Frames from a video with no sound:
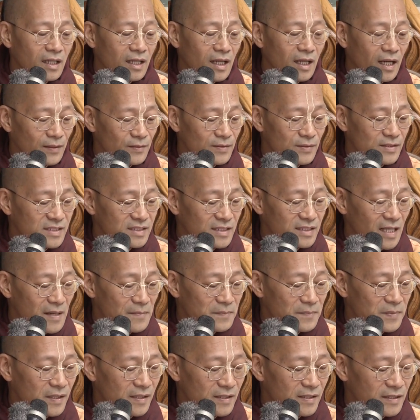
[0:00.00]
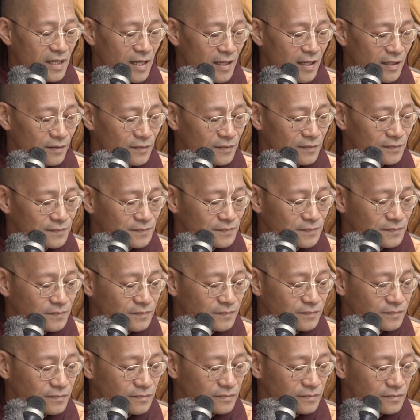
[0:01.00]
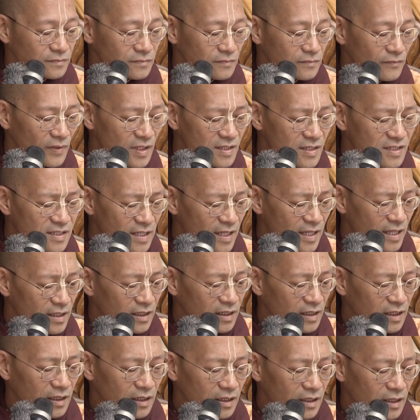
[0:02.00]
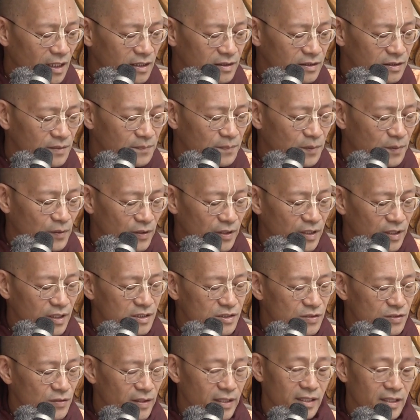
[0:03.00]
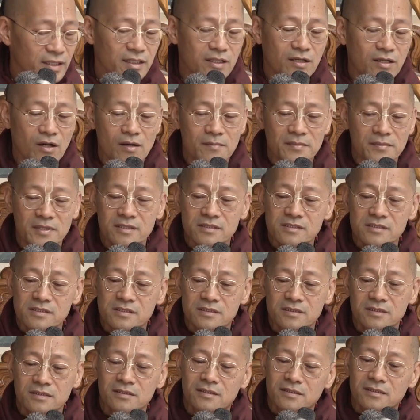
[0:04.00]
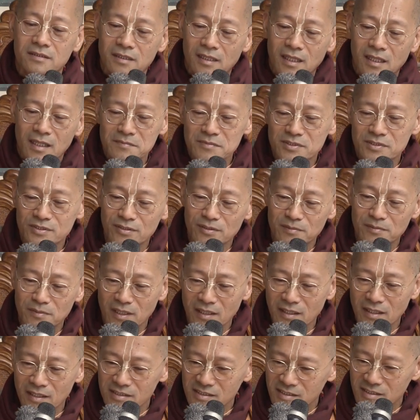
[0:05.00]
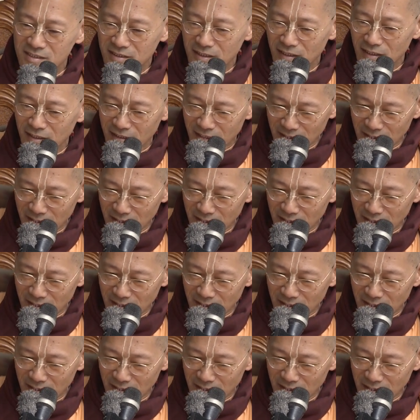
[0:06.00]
I will stop here now. Is there any other points or any comments? I'm sure Maharaj is still